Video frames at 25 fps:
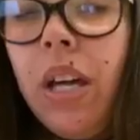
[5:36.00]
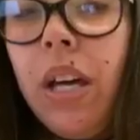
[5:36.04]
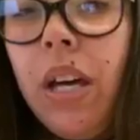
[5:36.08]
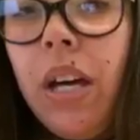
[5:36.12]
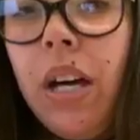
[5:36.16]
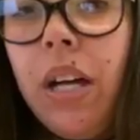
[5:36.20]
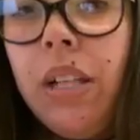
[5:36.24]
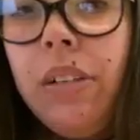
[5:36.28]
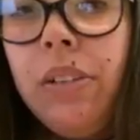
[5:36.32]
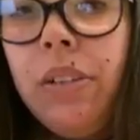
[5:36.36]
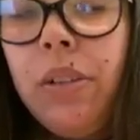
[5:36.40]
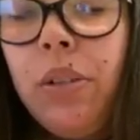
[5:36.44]

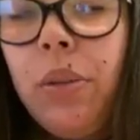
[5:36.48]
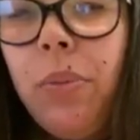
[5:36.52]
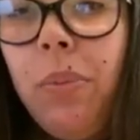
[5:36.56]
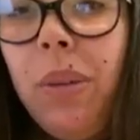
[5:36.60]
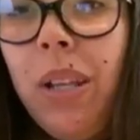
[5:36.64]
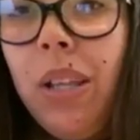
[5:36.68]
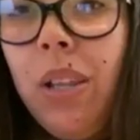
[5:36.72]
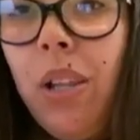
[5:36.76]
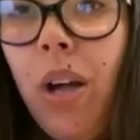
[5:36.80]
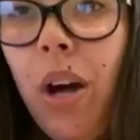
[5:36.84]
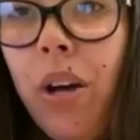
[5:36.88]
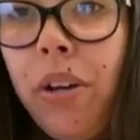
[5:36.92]
little bit
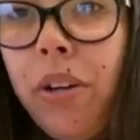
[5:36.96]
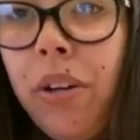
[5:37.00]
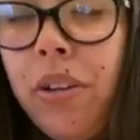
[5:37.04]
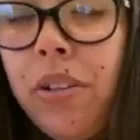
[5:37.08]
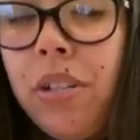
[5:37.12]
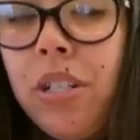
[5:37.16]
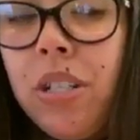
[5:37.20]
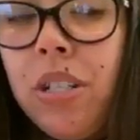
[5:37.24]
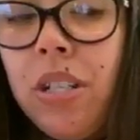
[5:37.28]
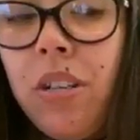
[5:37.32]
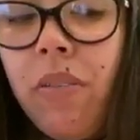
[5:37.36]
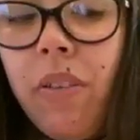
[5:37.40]
longer
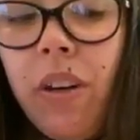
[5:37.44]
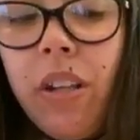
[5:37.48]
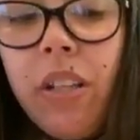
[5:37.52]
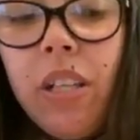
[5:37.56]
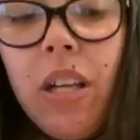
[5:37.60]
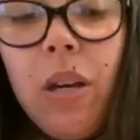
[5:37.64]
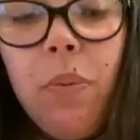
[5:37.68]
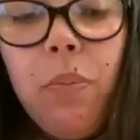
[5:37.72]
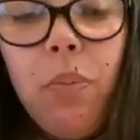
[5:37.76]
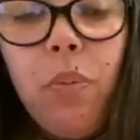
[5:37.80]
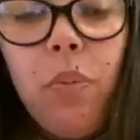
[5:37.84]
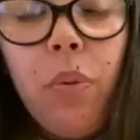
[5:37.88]
to
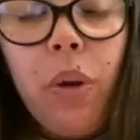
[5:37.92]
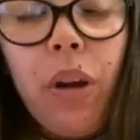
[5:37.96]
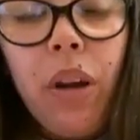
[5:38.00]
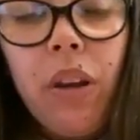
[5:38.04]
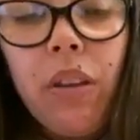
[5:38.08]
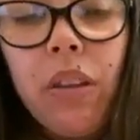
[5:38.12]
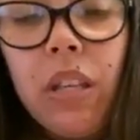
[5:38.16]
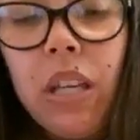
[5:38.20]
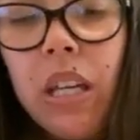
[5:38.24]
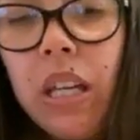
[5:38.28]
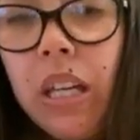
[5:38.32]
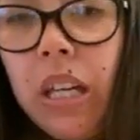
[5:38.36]
develop, where
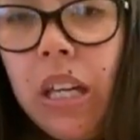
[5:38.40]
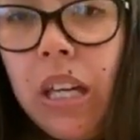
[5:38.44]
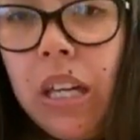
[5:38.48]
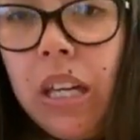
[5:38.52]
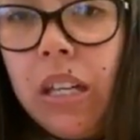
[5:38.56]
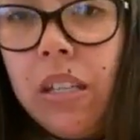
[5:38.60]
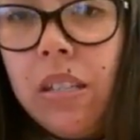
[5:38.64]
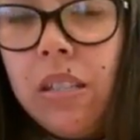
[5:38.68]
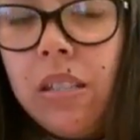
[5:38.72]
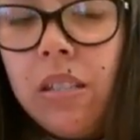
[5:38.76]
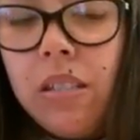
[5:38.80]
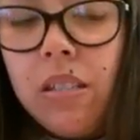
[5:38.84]
the
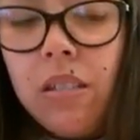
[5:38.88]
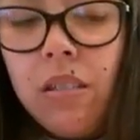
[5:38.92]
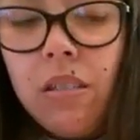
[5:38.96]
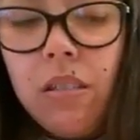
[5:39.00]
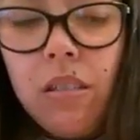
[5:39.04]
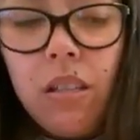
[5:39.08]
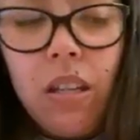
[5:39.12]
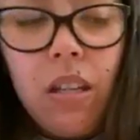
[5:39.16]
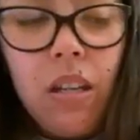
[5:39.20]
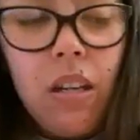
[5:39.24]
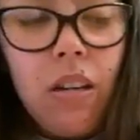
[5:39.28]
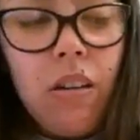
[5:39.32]
yeast,
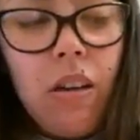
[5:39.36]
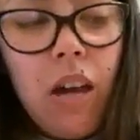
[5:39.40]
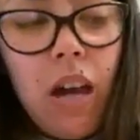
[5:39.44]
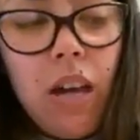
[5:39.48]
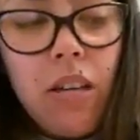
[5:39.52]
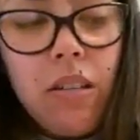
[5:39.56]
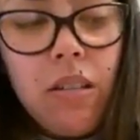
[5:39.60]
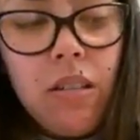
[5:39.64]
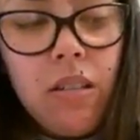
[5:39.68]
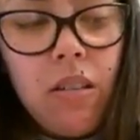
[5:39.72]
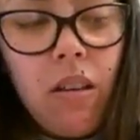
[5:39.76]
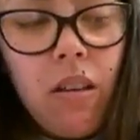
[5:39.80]
the
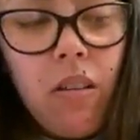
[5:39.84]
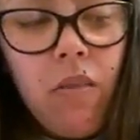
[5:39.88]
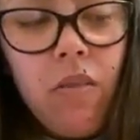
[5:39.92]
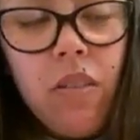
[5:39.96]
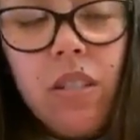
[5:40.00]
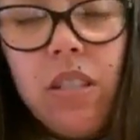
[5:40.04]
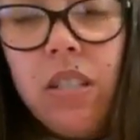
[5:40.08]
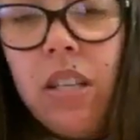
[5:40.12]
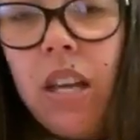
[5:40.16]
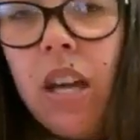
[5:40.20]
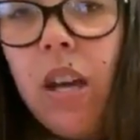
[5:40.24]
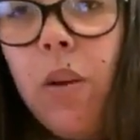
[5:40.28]
S.
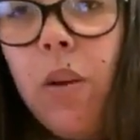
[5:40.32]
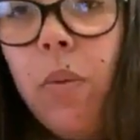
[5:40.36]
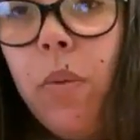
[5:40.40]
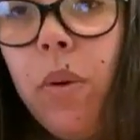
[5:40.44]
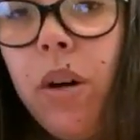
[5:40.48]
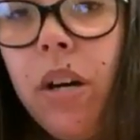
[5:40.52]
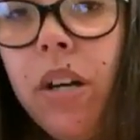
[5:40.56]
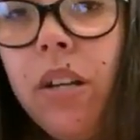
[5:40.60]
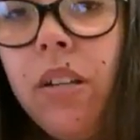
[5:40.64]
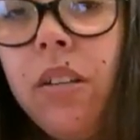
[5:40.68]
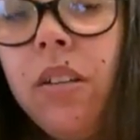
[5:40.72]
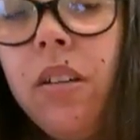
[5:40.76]
cerevisiae
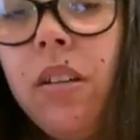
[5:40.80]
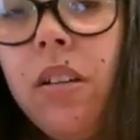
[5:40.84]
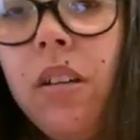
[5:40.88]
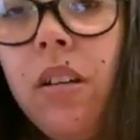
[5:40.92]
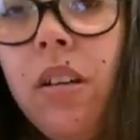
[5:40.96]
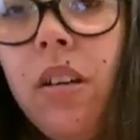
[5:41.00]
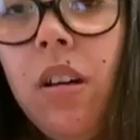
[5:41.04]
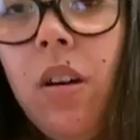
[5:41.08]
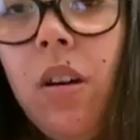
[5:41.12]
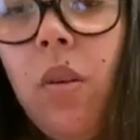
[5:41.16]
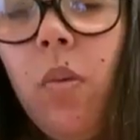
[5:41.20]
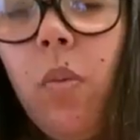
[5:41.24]
one,
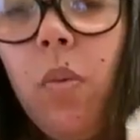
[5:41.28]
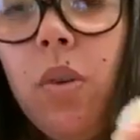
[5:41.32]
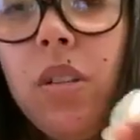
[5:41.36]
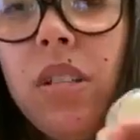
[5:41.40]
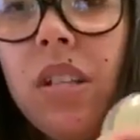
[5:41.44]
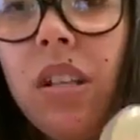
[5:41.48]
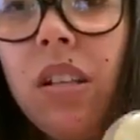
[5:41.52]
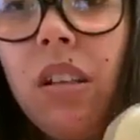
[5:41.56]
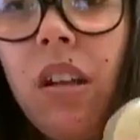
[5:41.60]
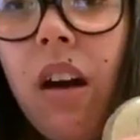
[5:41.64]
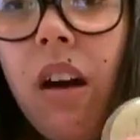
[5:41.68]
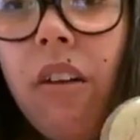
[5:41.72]
was a
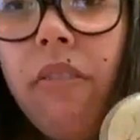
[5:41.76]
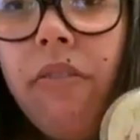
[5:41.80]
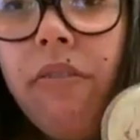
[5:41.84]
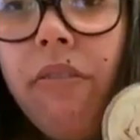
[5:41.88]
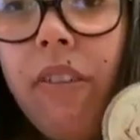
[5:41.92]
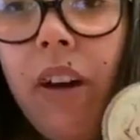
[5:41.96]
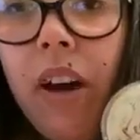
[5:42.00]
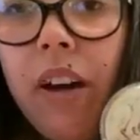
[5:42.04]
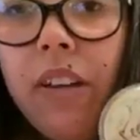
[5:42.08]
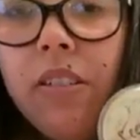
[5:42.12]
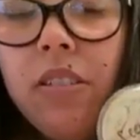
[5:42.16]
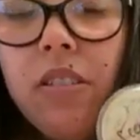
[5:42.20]
lot
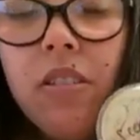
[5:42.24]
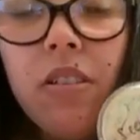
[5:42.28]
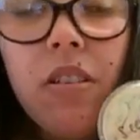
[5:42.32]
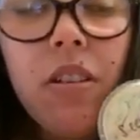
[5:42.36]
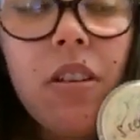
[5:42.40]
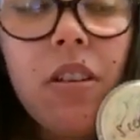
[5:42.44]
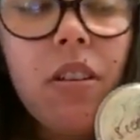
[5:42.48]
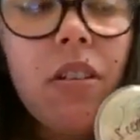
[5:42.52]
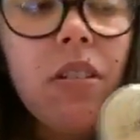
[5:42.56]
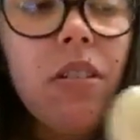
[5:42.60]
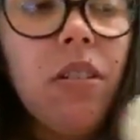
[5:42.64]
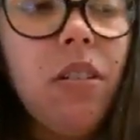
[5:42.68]

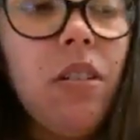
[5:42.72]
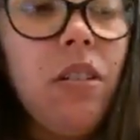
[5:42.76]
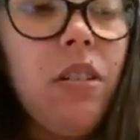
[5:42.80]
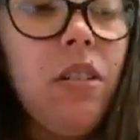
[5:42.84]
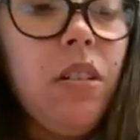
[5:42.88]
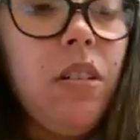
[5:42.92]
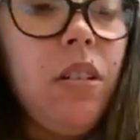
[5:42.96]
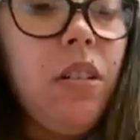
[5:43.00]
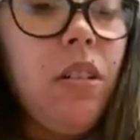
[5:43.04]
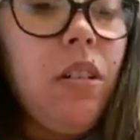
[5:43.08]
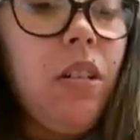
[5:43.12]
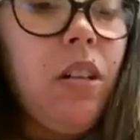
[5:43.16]
faster.
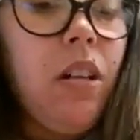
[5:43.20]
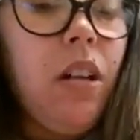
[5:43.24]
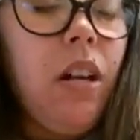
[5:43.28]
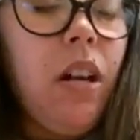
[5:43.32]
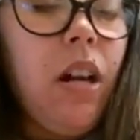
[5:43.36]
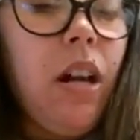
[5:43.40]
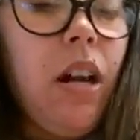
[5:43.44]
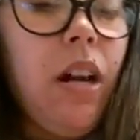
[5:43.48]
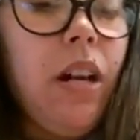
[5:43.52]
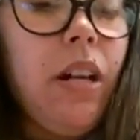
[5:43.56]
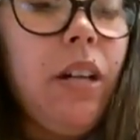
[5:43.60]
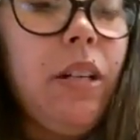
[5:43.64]

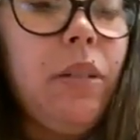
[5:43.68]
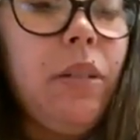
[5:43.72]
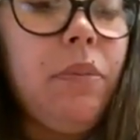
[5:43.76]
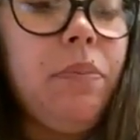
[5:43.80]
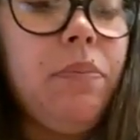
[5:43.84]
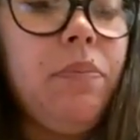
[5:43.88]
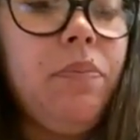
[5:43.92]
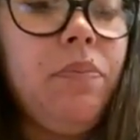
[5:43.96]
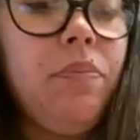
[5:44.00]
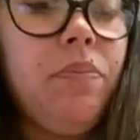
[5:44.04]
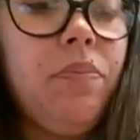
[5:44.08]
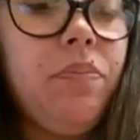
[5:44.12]

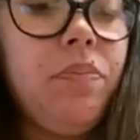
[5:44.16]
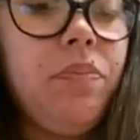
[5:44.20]
And